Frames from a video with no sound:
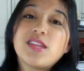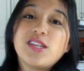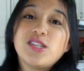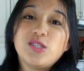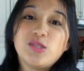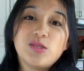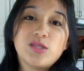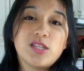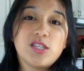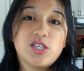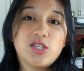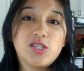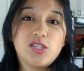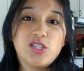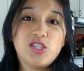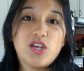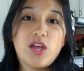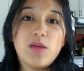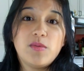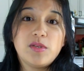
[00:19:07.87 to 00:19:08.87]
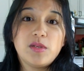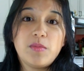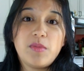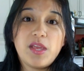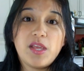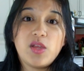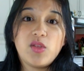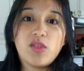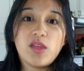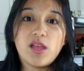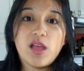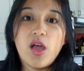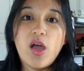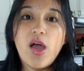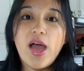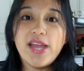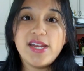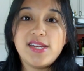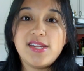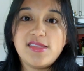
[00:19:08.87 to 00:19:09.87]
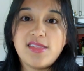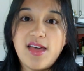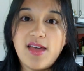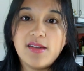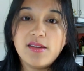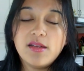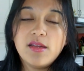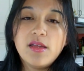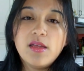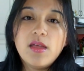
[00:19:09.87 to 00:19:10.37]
they do such a good job to make you think, I need that.